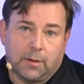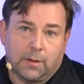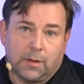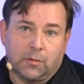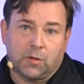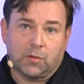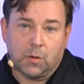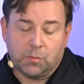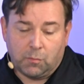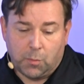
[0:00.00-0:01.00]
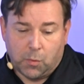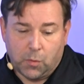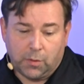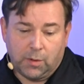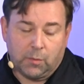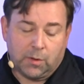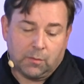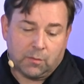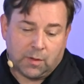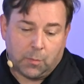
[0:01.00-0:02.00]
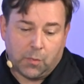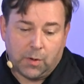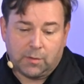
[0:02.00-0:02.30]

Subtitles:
In terms of reporting, we separate